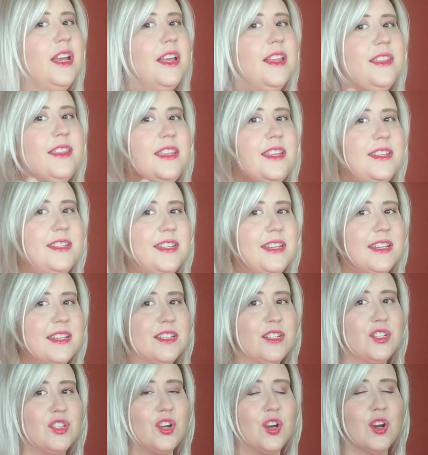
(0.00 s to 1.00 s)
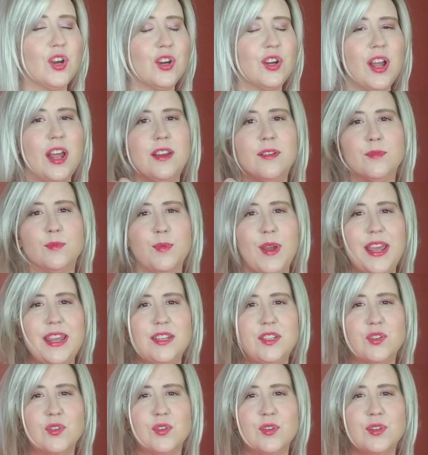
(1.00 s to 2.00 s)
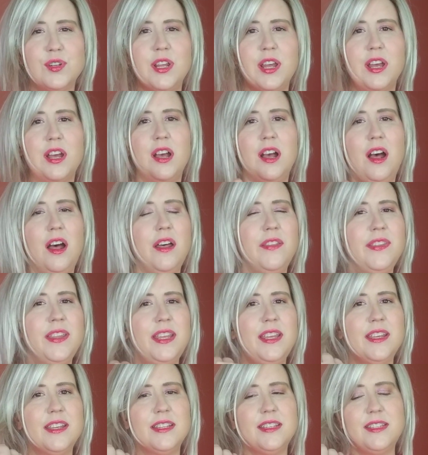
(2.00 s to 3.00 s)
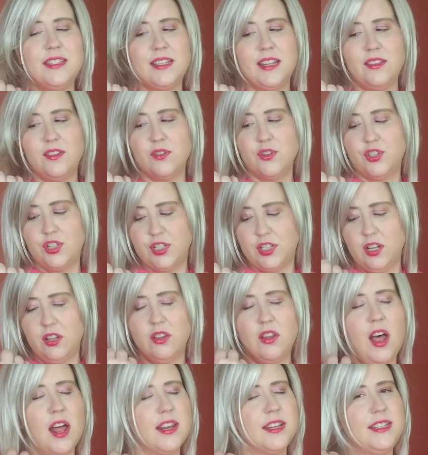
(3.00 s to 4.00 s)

These ends are kind of razored on the ends, and there's just a lot of